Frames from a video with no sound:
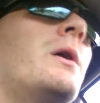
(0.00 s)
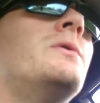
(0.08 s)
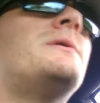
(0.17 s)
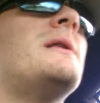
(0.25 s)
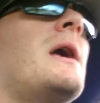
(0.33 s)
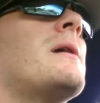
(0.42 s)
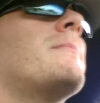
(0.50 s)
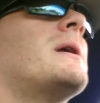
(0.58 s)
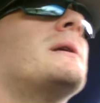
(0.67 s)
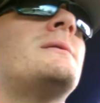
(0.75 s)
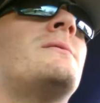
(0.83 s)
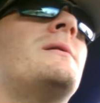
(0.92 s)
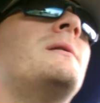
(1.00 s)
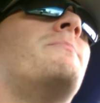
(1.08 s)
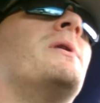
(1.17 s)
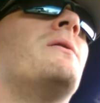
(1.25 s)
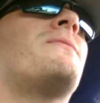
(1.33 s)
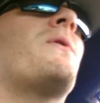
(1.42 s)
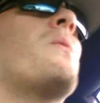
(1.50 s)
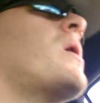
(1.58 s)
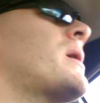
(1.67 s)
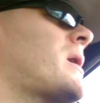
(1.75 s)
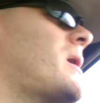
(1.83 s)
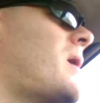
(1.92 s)
gooseneck, but it's only built for
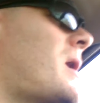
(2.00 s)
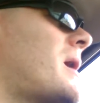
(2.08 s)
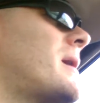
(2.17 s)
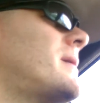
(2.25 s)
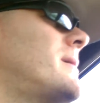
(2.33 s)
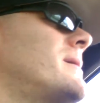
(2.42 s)
one car.